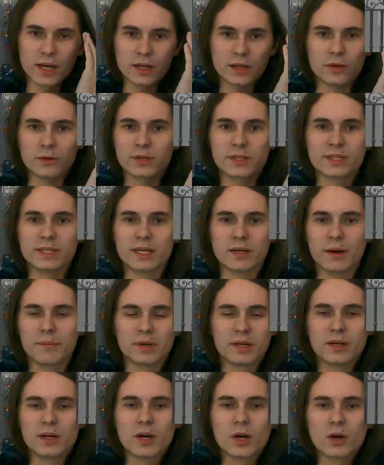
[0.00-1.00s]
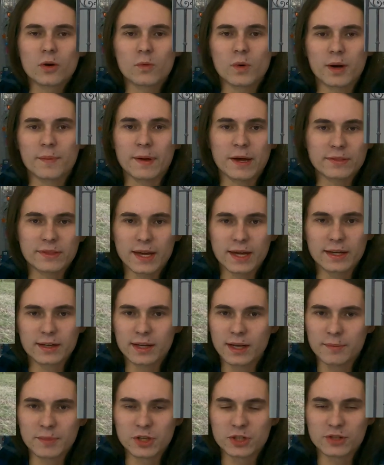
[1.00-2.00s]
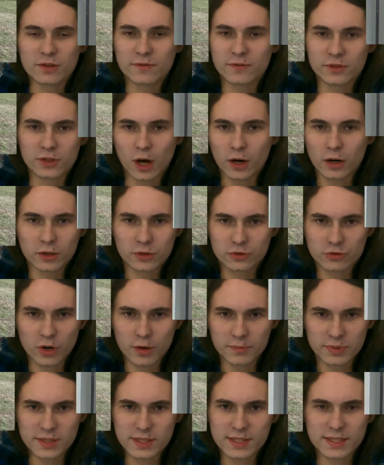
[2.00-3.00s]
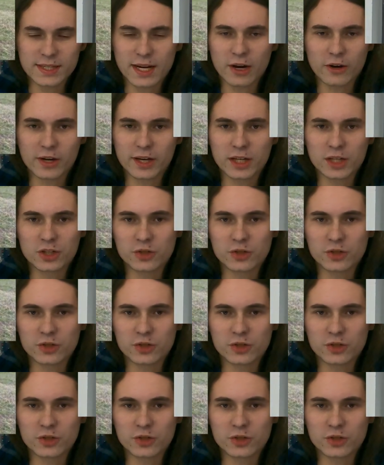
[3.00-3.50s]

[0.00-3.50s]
You could see, what about that image of Donald Trump staring